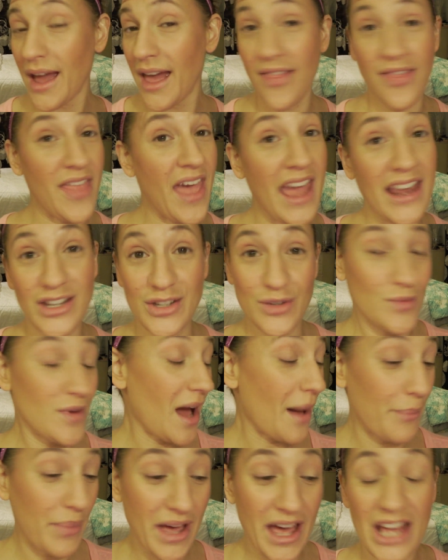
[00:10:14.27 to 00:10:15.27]
And they do
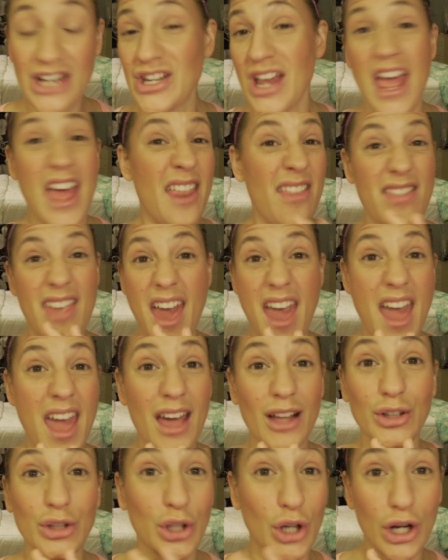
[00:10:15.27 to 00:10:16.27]
not budge, and
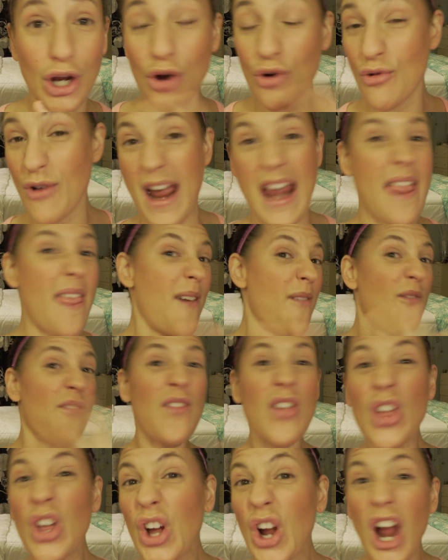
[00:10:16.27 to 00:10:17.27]
they look great. They
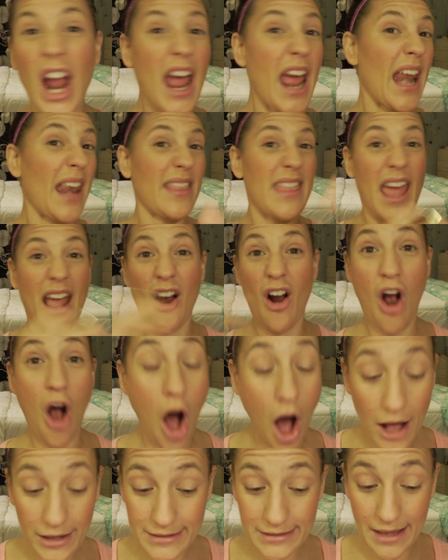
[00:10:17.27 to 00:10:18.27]
feel great. They are
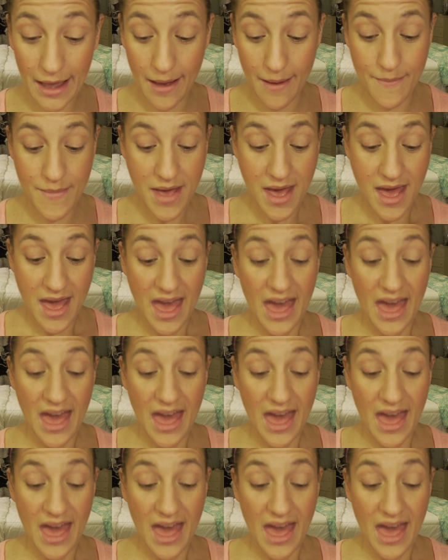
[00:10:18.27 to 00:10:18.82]
awesome.